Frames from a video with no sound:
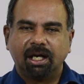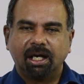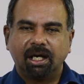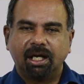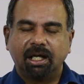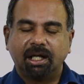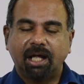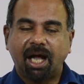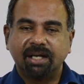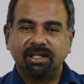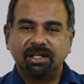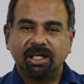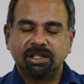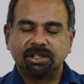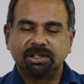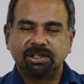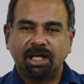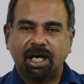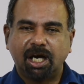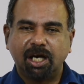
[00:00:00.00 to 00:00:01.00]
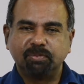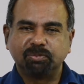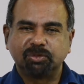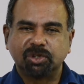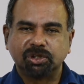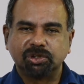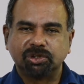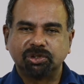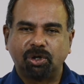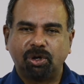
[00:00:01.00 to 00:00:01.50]
at that time, the
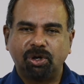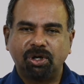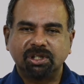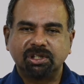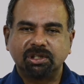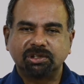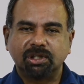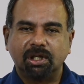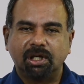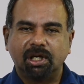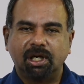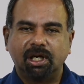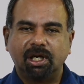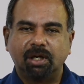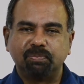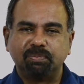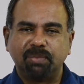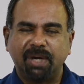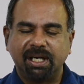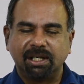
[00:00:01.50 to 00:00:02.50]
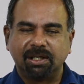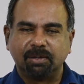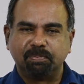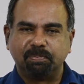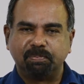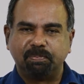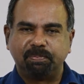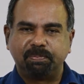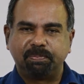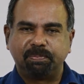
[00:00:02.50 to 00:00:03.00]
dog made a
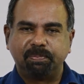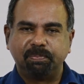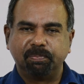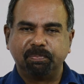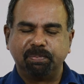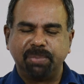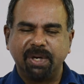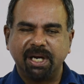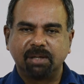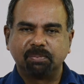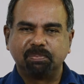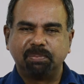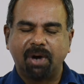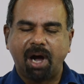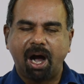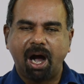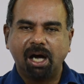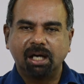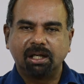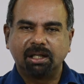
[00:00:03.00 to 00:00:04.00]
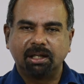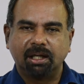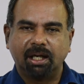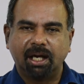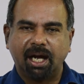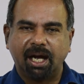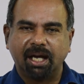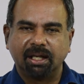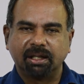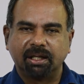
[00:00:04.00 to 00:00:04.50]
big bark,
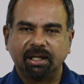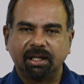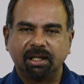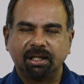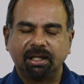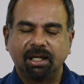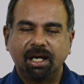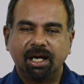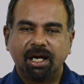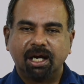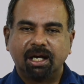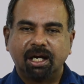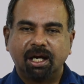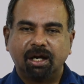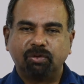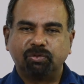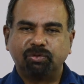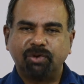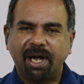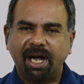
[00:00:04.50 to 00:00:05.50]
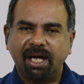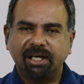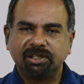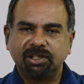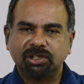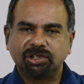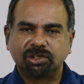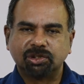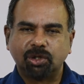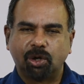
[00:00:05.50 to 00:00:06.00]
and then various
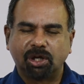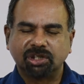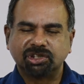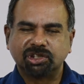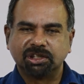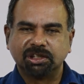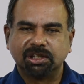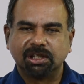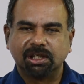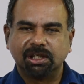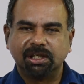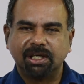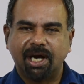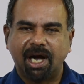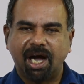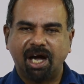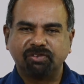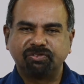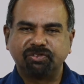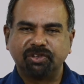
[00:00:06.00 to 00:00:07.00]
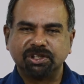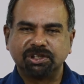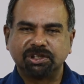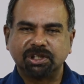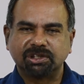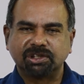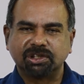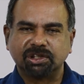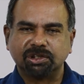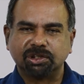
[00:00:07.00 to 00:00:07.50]
dogs, nearly half a
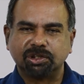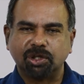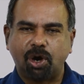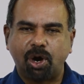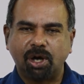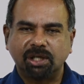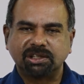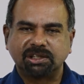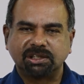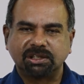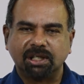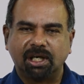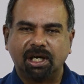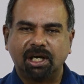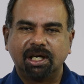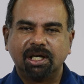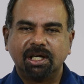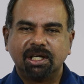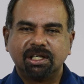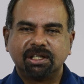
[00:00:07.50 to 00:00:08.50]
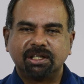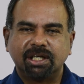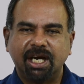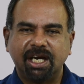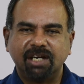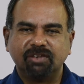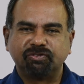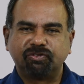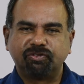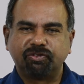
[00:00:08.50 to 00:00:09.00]
dozen dogs, came
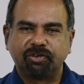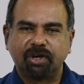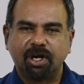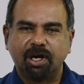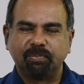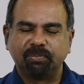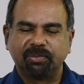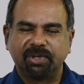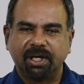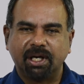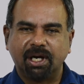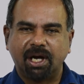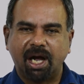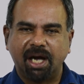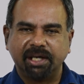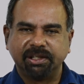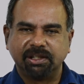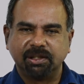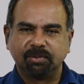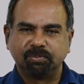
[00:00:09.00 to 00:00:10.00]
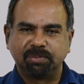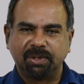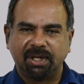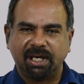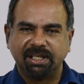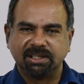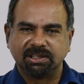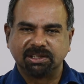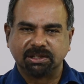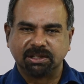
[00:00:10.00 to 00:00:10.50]
from their hiding
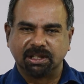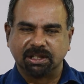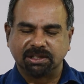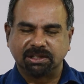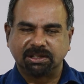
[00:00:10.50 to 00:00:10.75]
places.